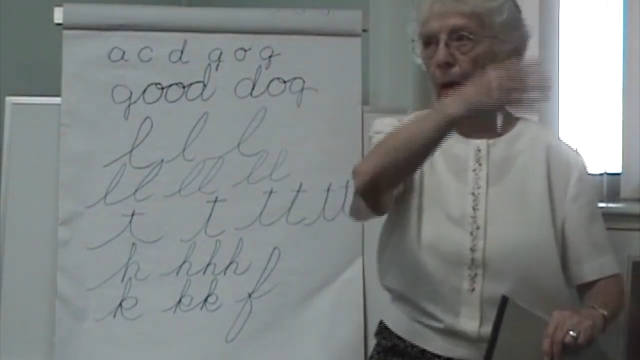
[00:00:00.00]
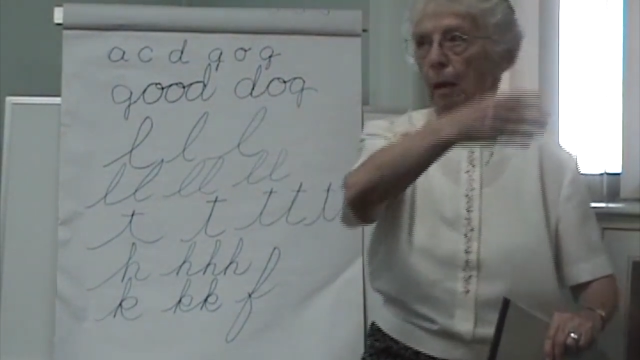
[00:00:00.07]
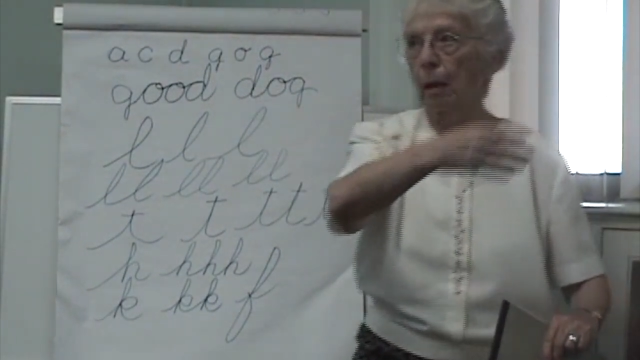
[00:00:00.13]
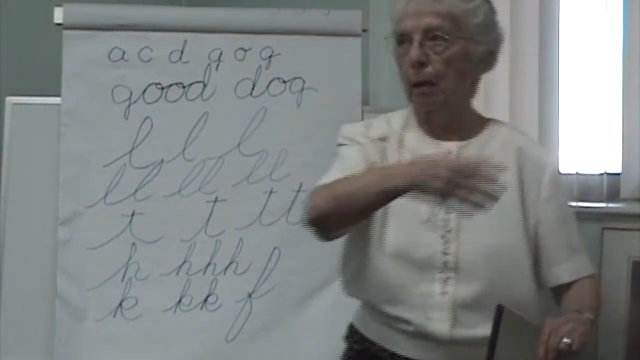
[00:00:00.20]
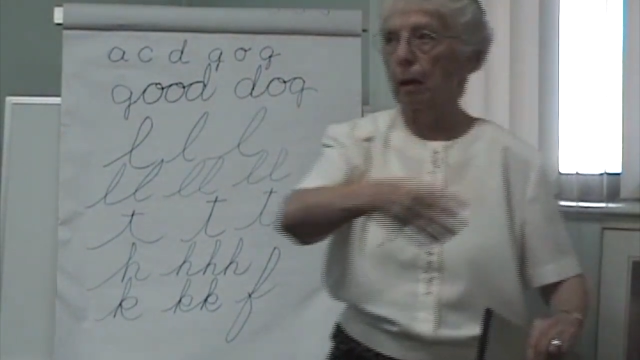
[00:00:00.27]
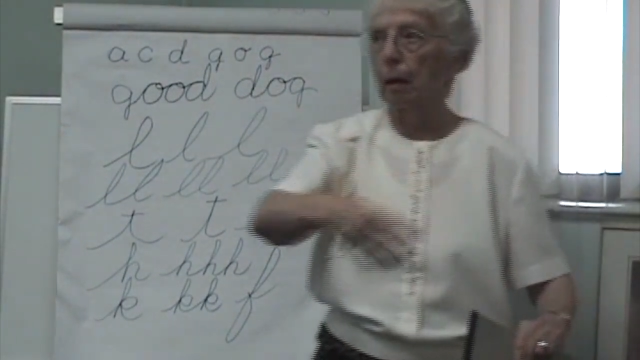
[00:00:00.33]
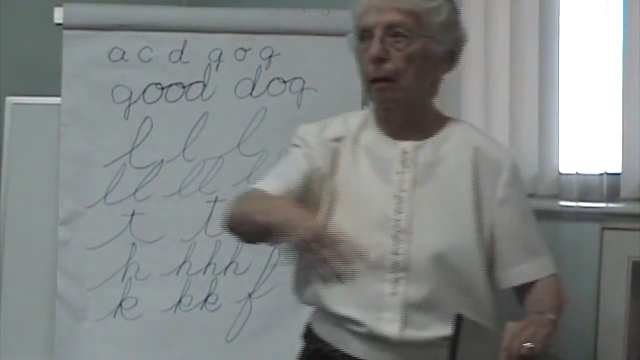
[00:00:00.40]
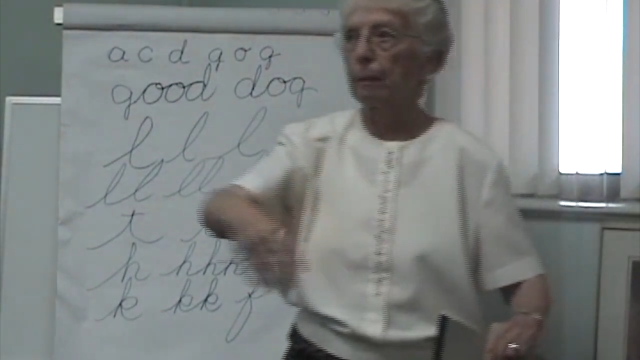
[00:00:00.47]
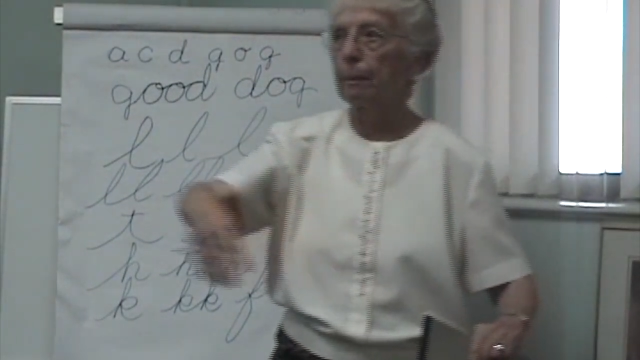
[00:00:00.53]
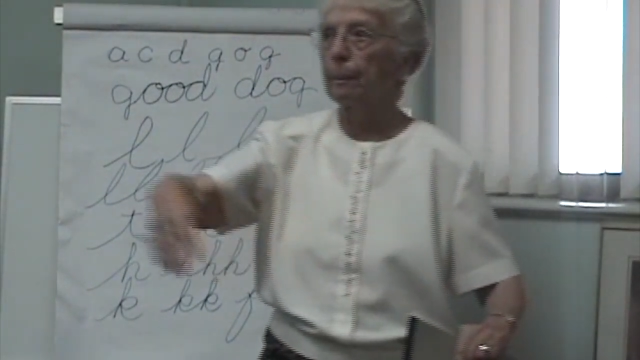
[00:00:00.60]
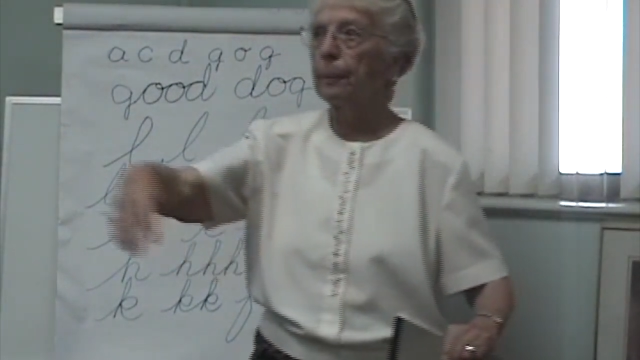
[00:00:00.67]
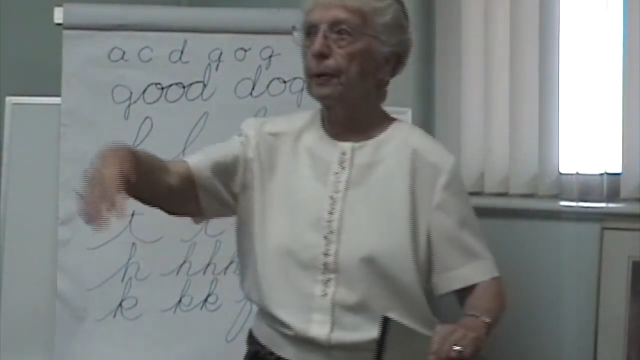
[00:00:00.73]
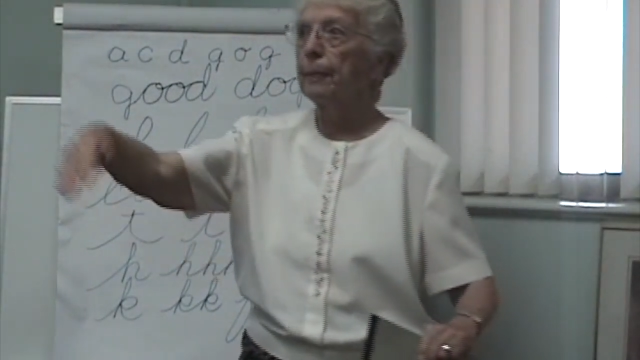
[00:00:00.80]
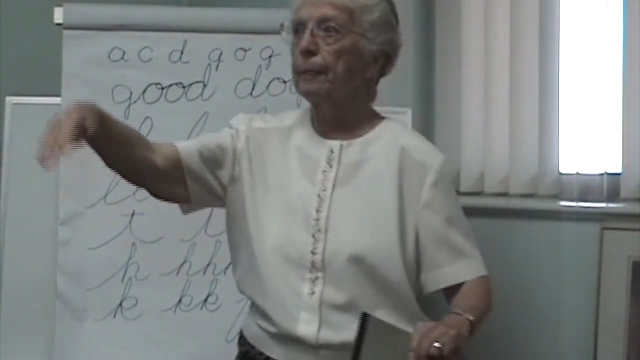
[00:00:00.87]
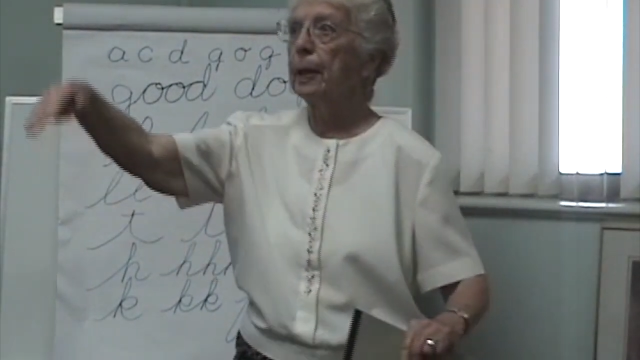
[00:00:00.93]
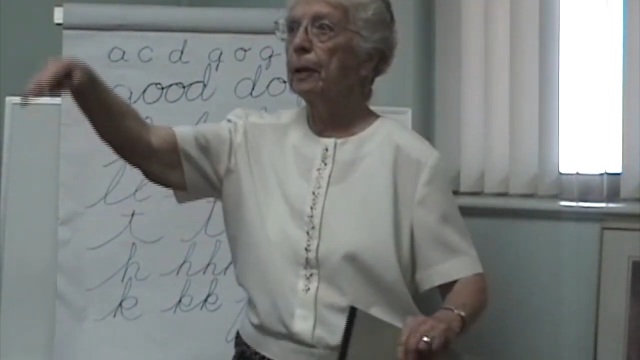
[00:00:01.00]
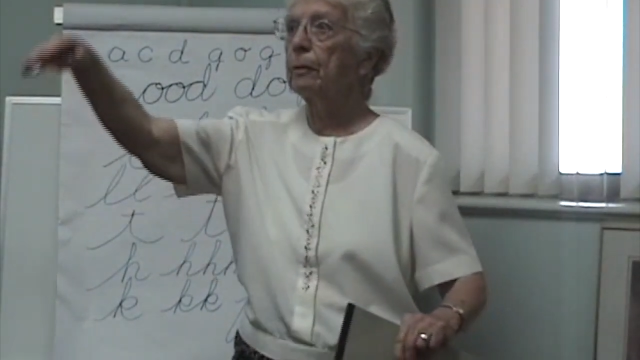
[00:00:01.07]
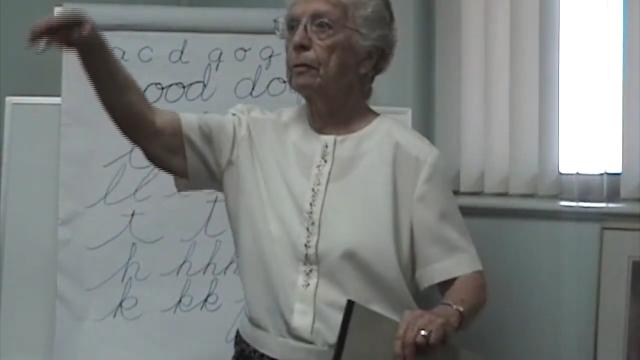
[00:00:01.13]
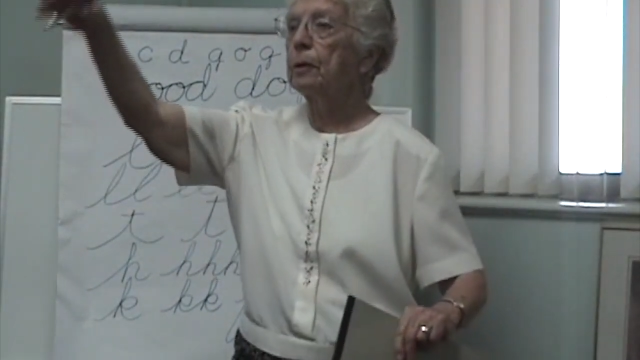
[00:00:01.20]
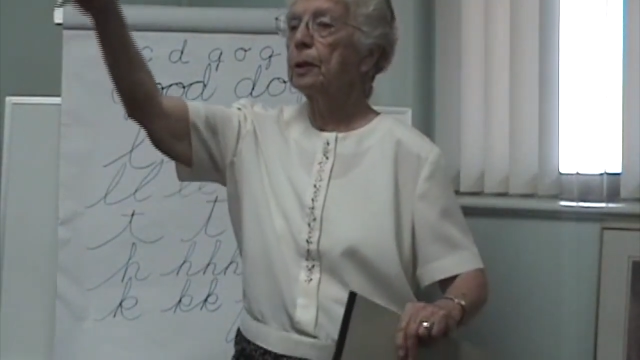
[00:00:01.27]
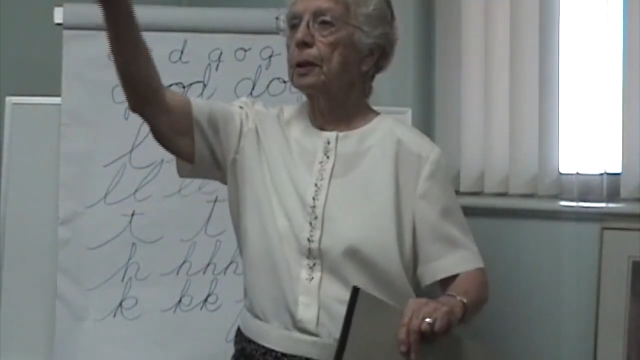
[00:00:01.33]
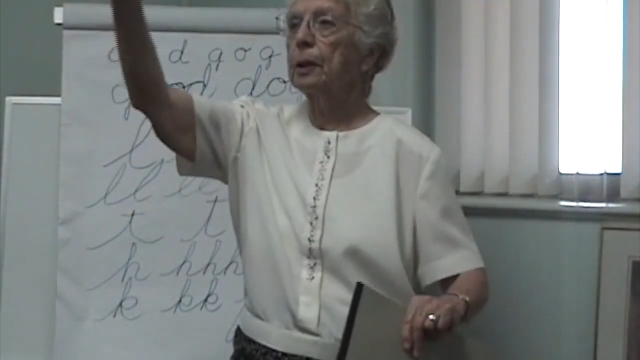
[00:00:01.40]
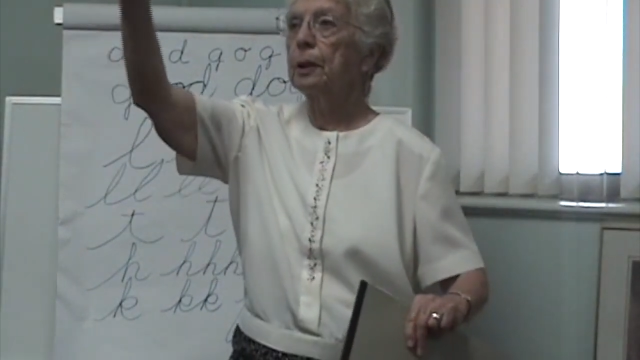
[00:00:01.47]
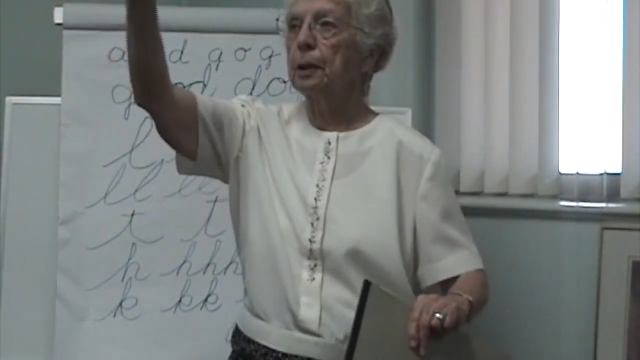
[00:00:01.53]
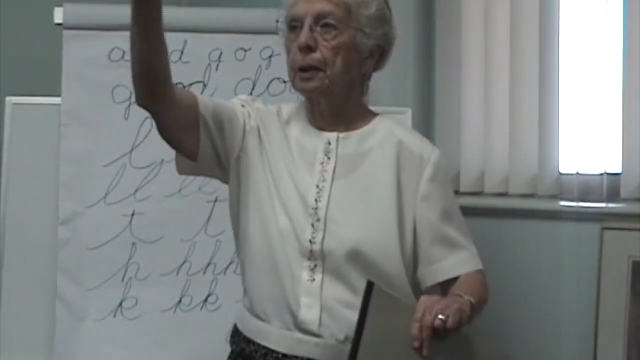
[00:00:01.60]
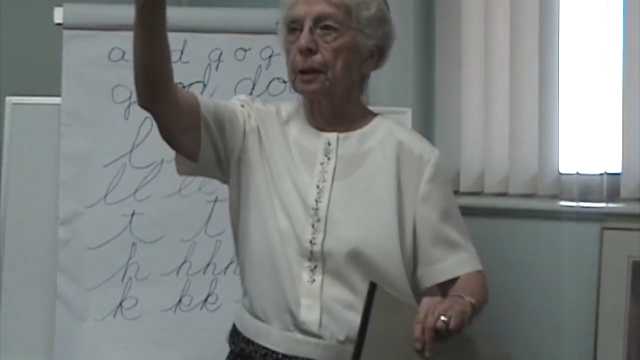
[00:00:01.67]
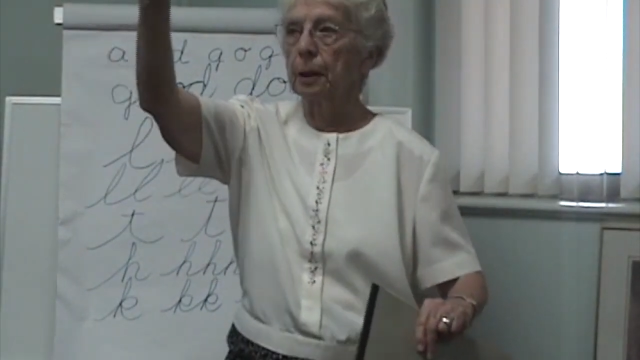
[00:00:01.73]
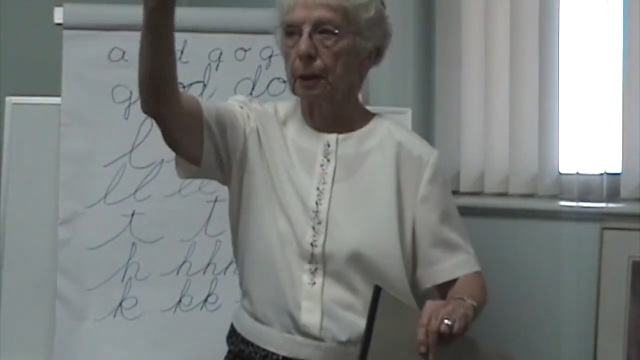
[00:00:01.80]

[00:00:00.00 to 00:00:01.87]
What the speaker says: Up the mountain,